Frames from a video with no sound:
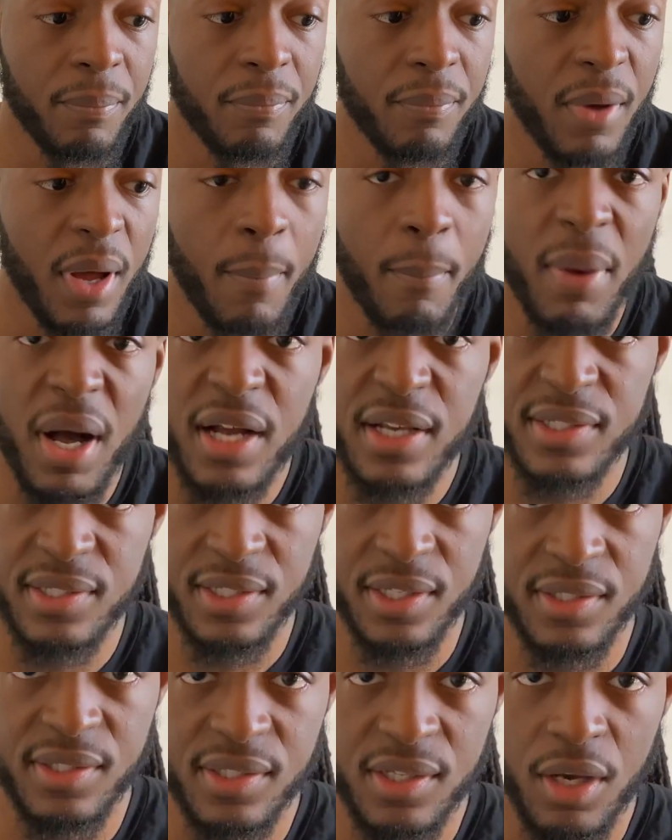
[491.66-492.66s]

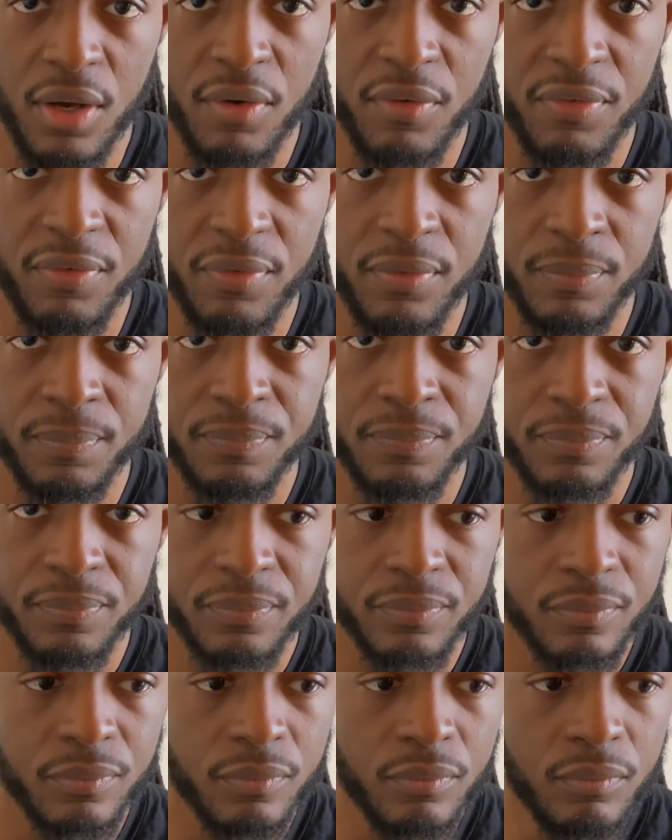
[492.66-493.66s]
amongst itself
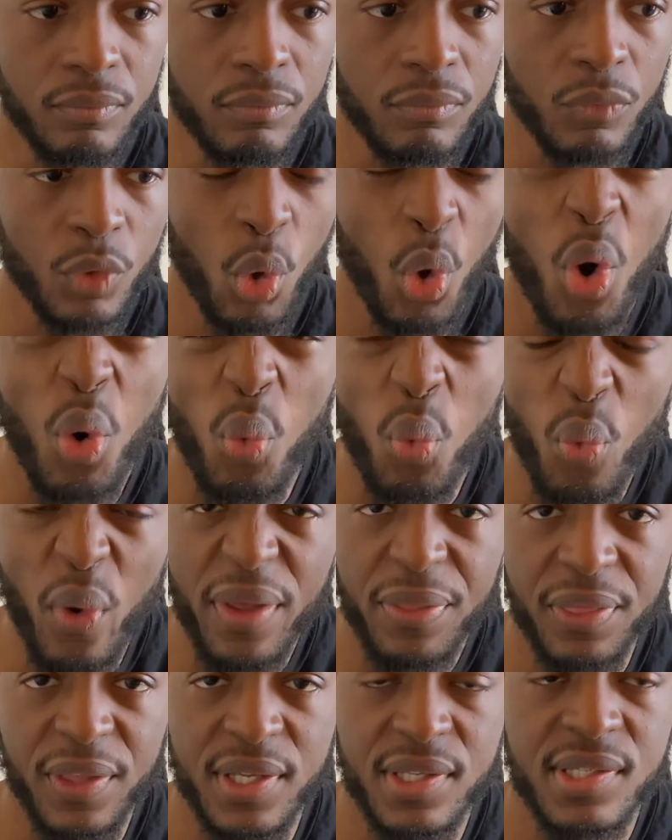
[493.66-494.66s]
or
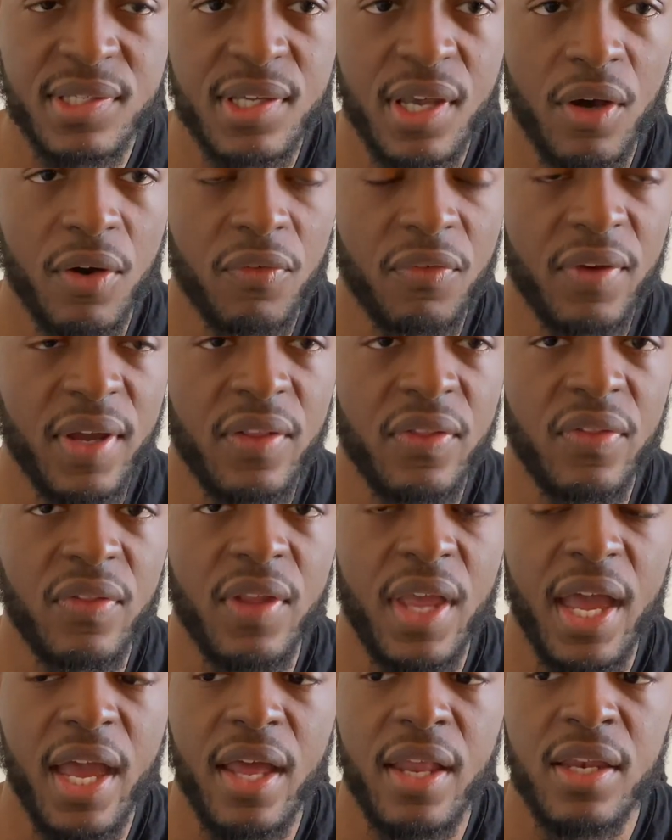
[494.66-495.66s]
with itself?
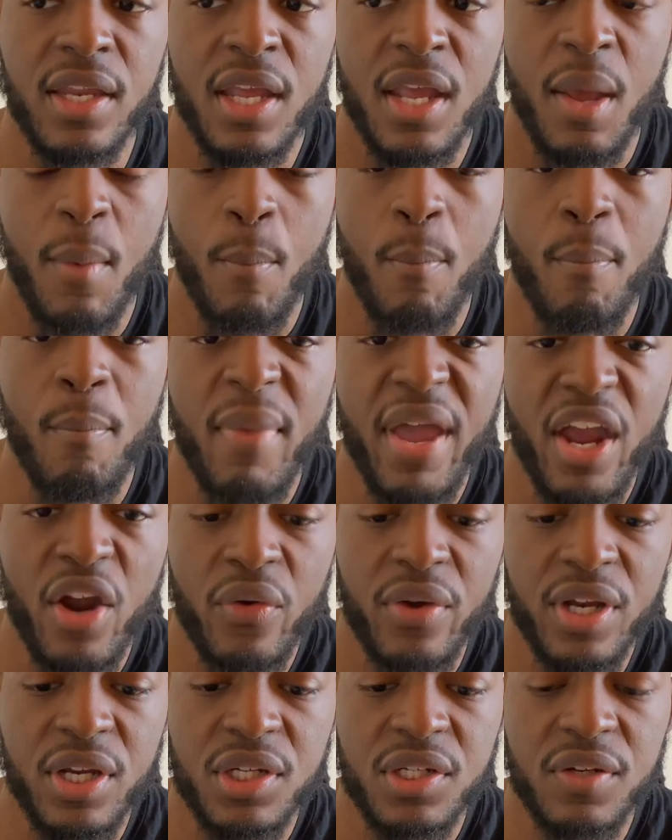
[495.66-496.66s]
And
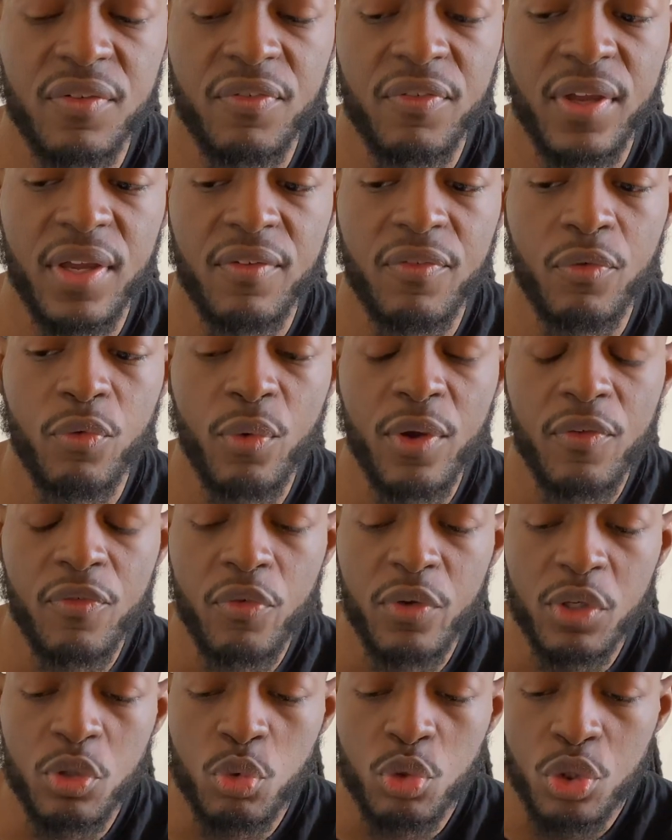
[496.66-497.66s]
marriage, if
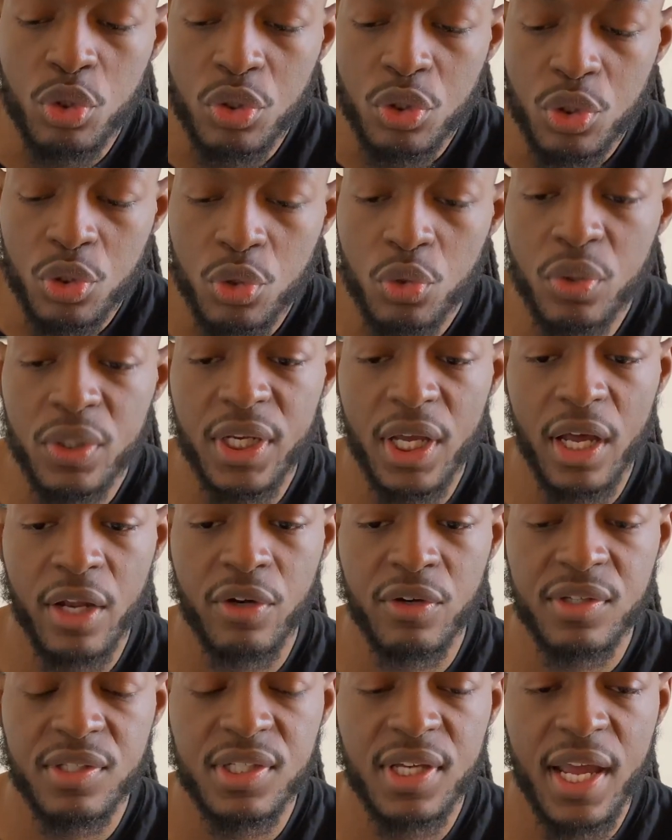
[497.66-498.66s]
we truly
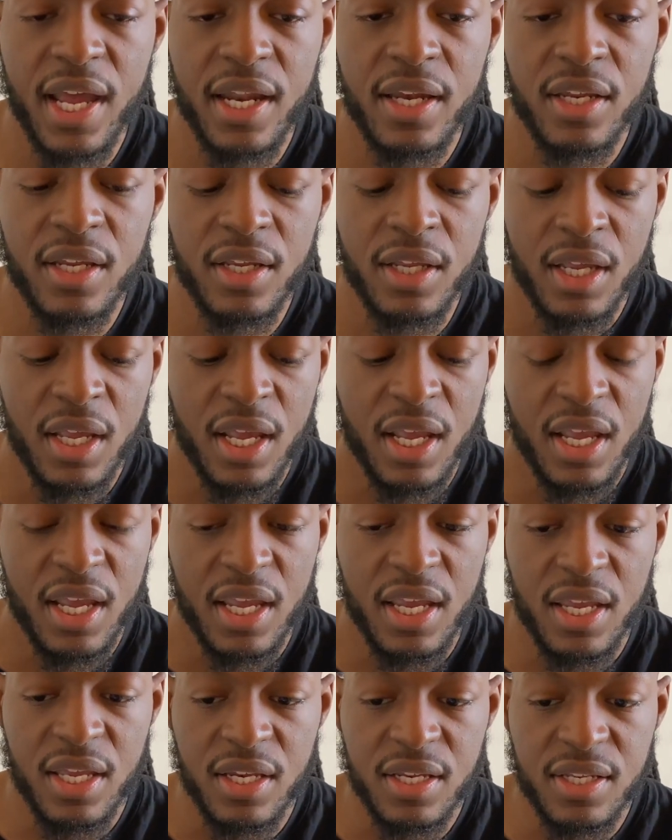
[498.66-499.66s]
understand it,
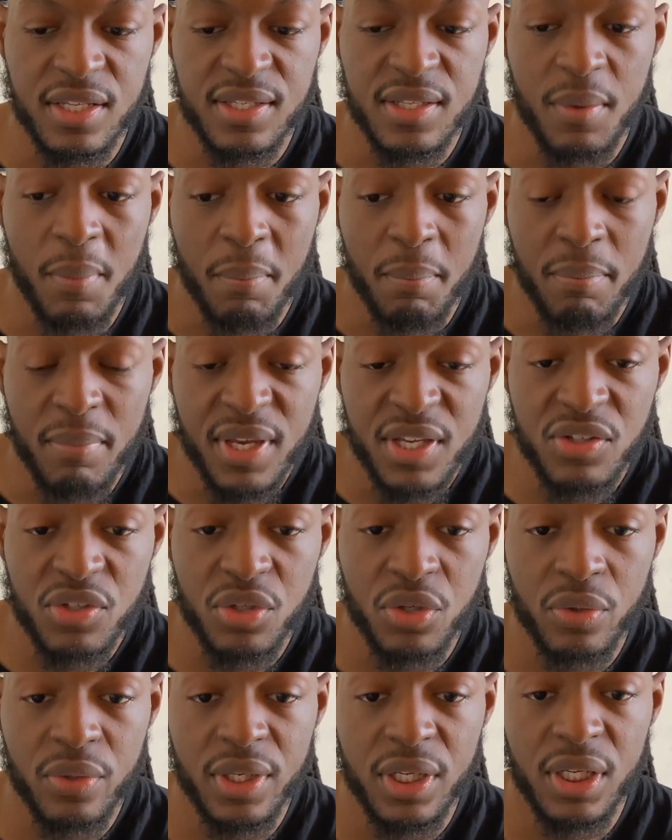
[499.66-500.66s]
it is the
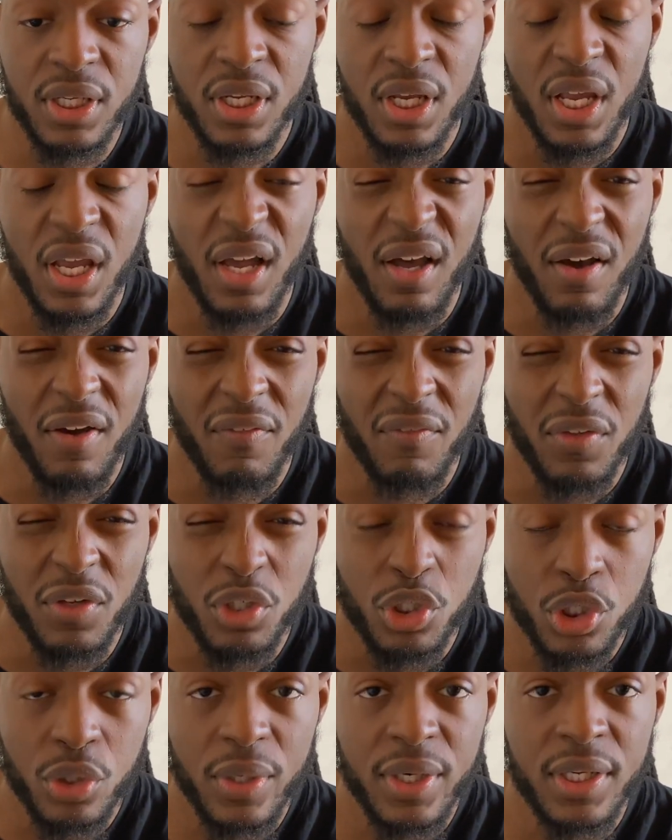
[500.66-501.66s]
mystery of the
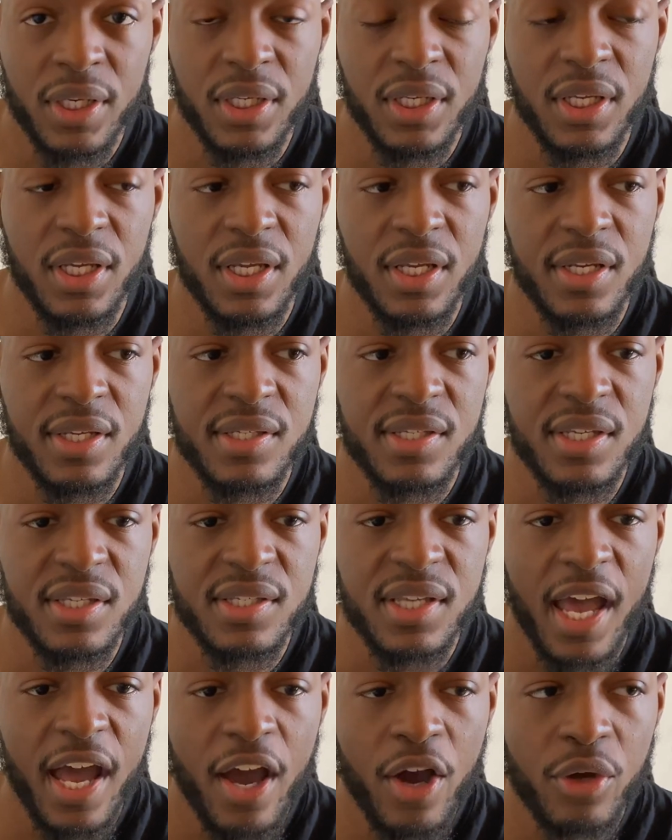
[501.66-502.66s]
Trinity. It is
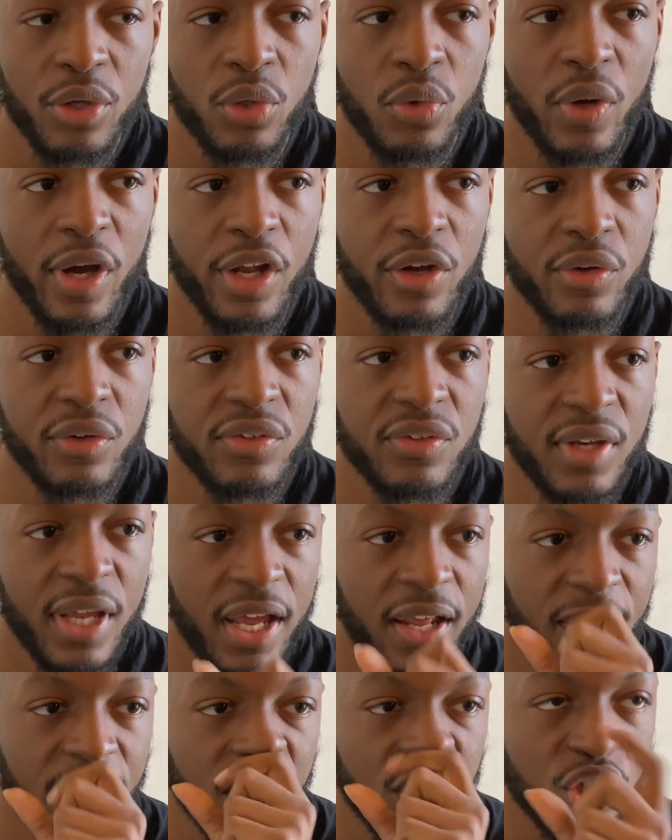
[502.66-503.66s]
how you
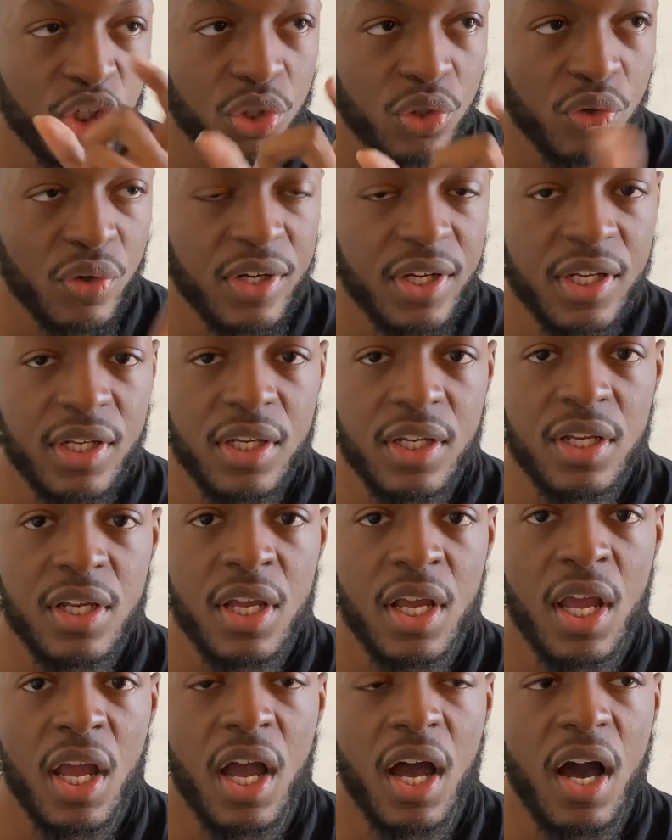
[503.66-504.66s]
understand the Trinity,
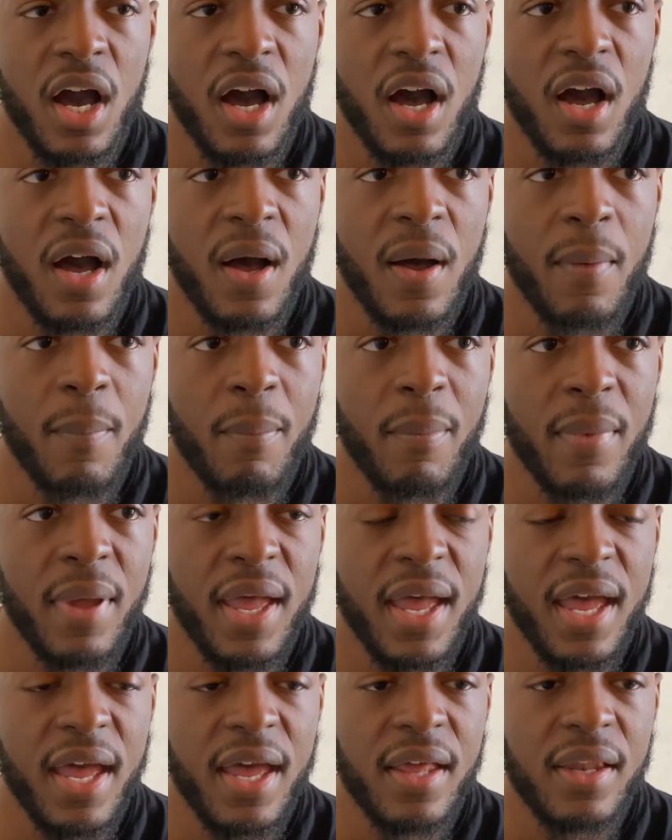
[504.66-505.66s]

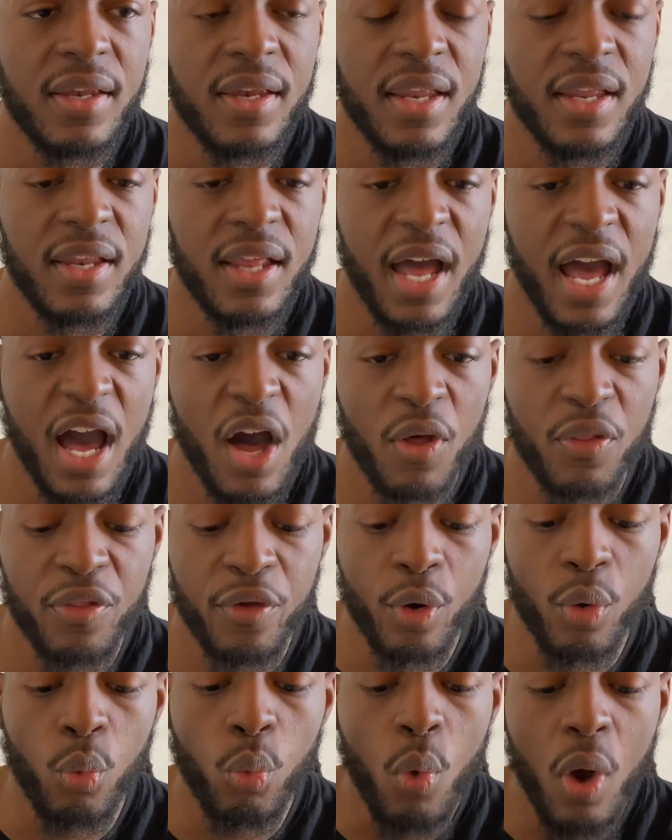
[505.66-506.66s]
and how
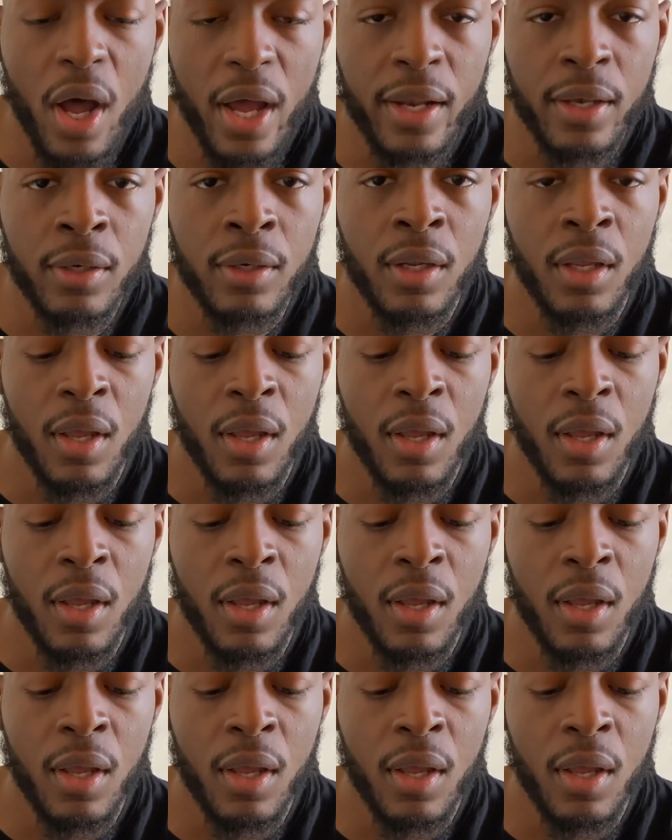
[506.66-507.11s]
they're one